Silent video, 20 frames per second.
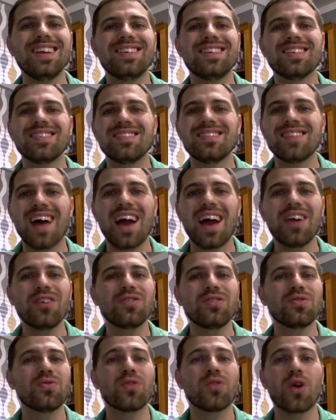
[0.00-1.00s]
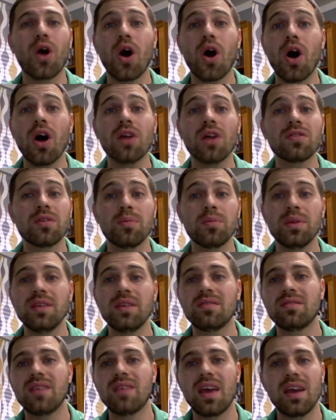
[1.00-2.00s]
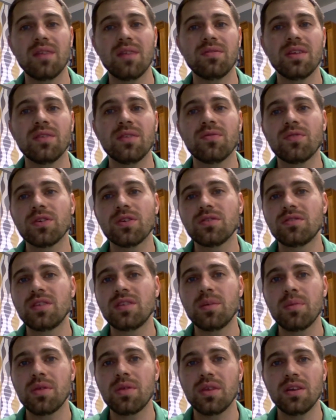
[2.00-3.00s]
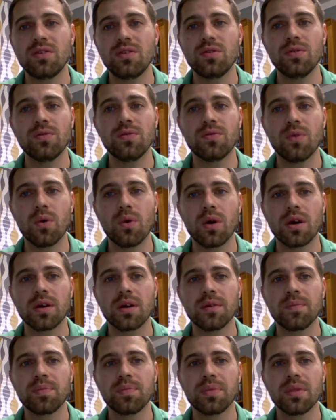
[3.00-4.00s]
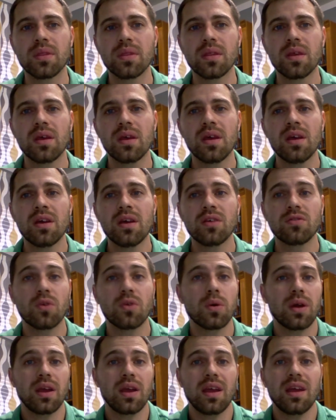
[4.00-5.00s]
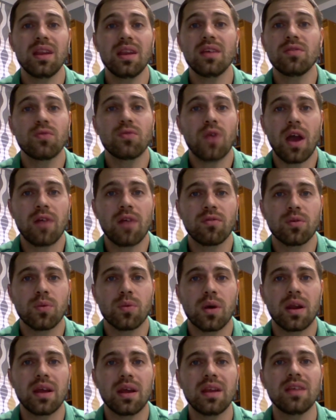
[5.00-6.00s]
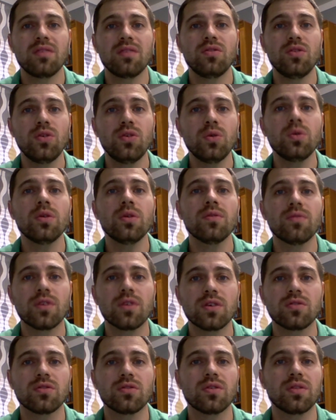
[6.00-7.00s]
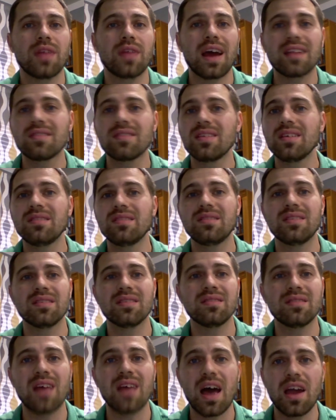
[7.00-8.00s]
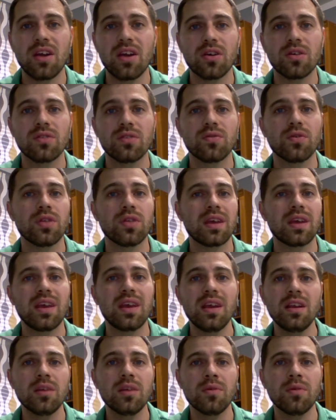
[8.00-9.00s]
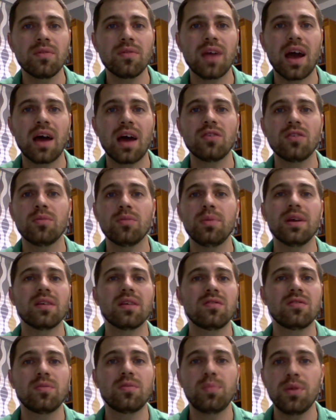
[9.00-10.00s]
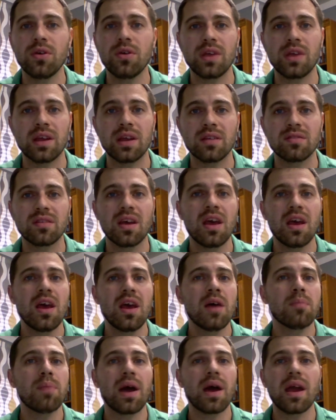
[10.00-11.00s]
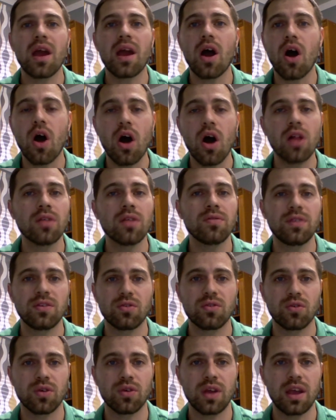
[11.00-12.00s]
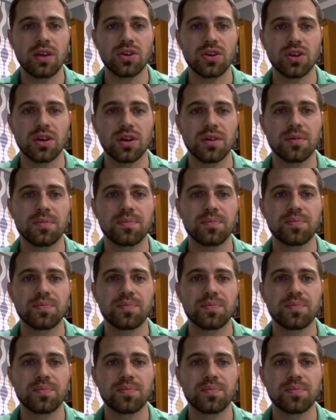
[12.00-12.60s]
desires for all to be saved in 1 Timothy 2:4. So it is for everyone. It is universal. That's his desire, is for the kingdom of God to be experienced by all of his creation.